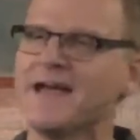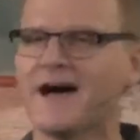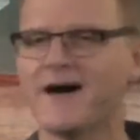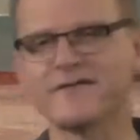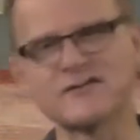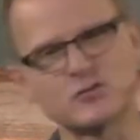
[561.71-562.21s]

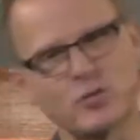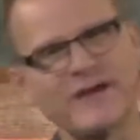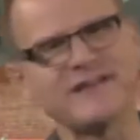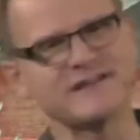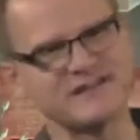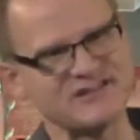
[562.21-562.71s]
of his
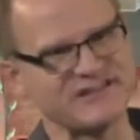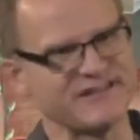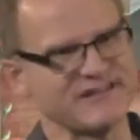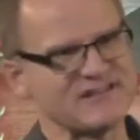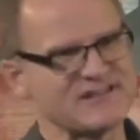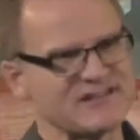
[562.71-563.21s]

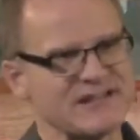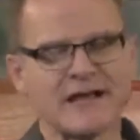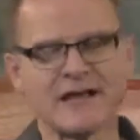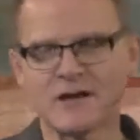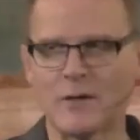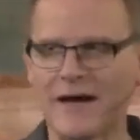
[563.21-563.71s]
witnesses
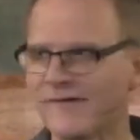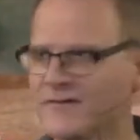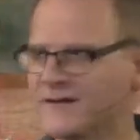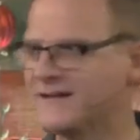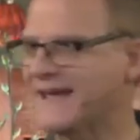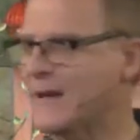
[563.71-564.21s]
who have the
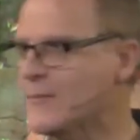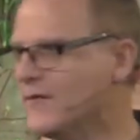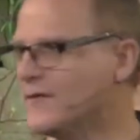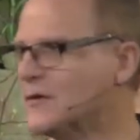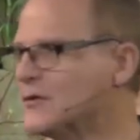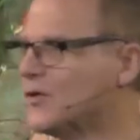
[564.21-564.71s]
name of
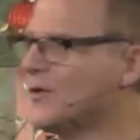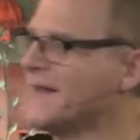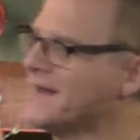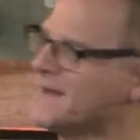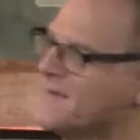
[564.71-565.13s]
the Lord and of